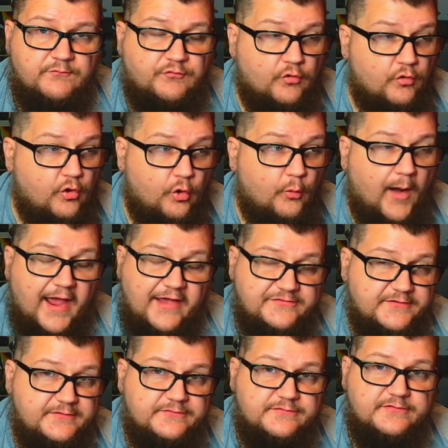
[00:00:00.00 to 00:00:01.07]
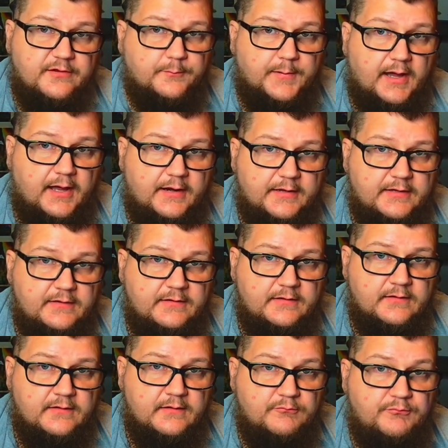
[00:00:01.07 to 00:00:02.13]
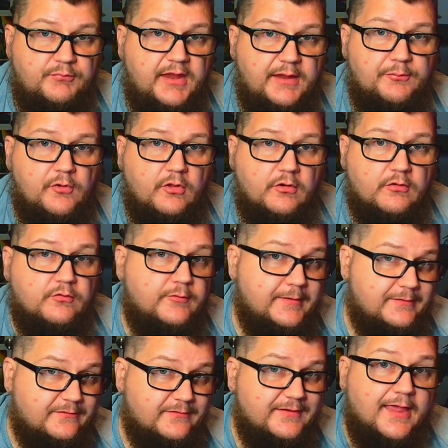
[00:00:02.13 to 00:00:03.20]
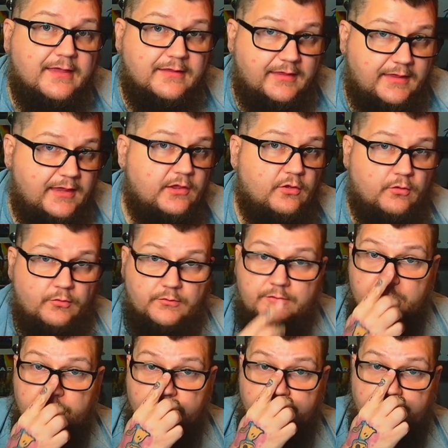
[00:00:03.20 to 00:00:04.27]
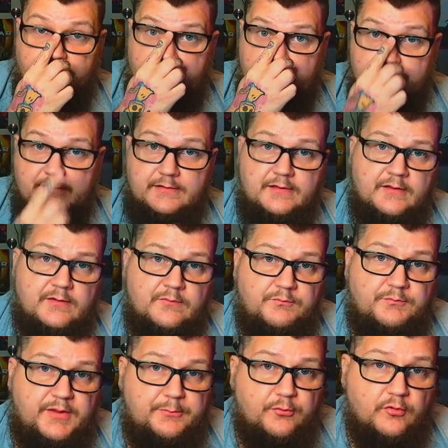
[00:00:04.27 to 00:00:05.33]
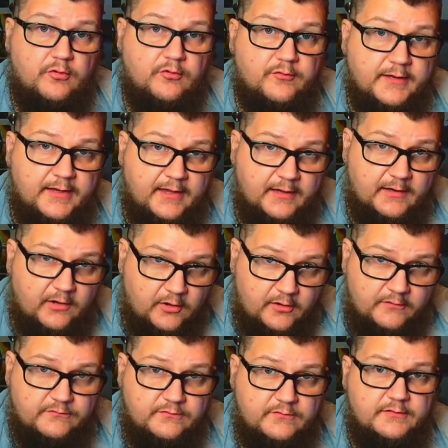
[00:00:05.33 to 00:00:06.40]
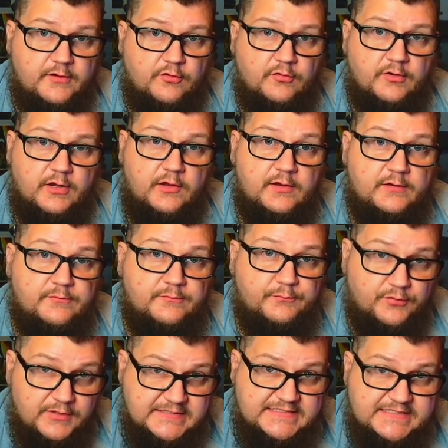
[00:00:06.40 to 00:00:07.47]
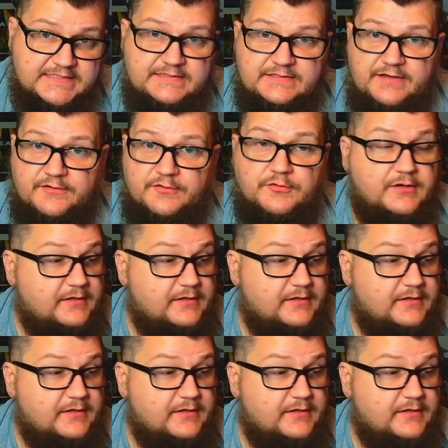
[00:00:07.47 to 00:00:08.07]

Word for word: for harassing somebody. People are going to get killed, okay? People are going to get hurt. They're going to get in prison. They're